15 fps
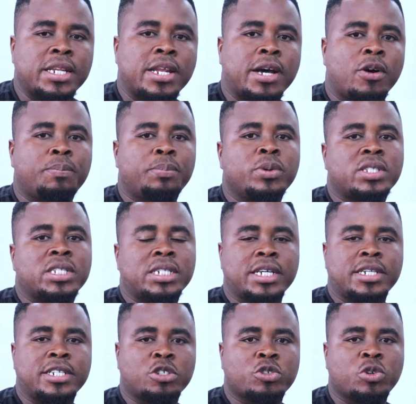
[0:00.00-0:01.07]
that I'll put in
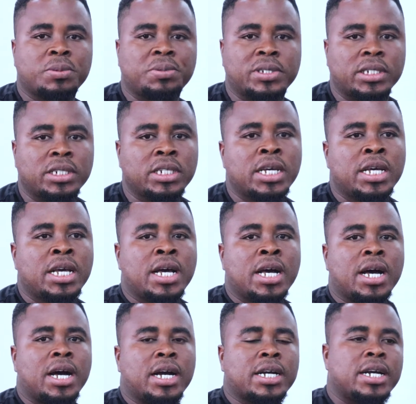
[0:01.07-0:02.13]
the description.
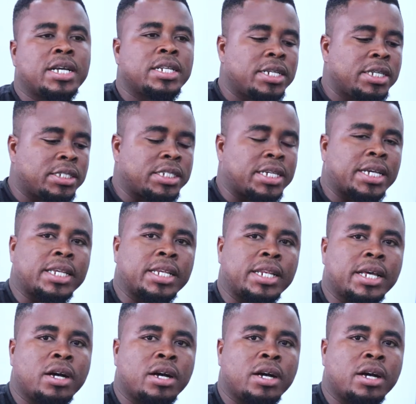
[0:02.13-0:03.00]
Kindly check it